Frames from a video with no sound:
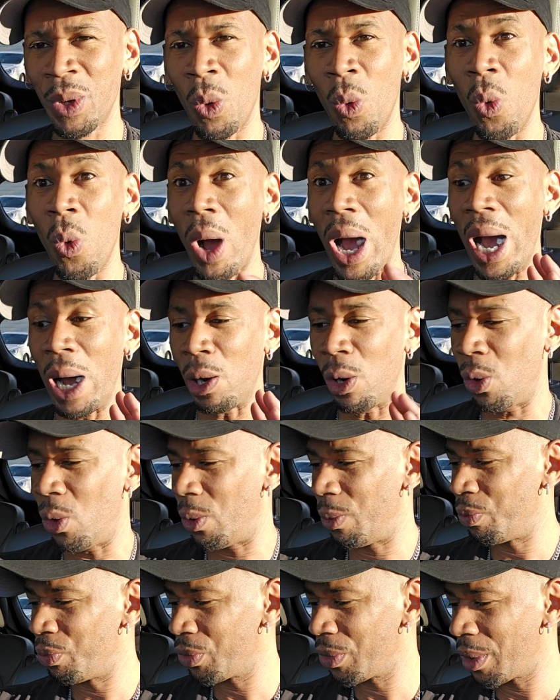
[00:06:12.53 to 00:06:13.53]
Wow.
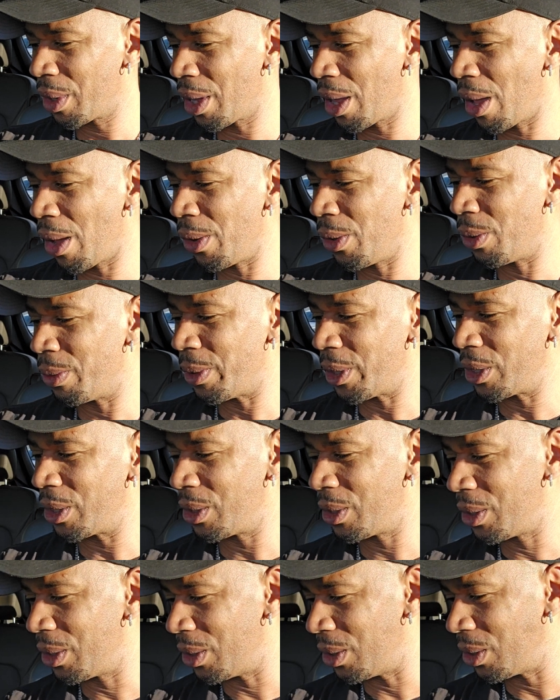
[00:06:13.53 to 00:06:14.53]
Oh my
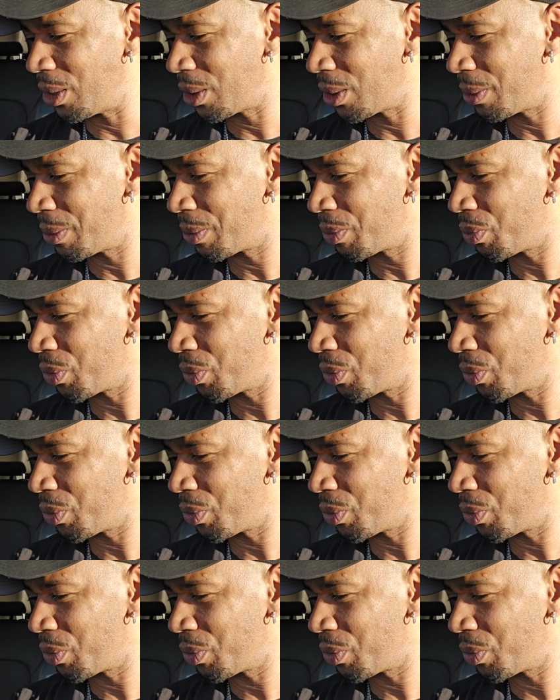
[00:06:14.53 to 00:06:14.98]
goodness.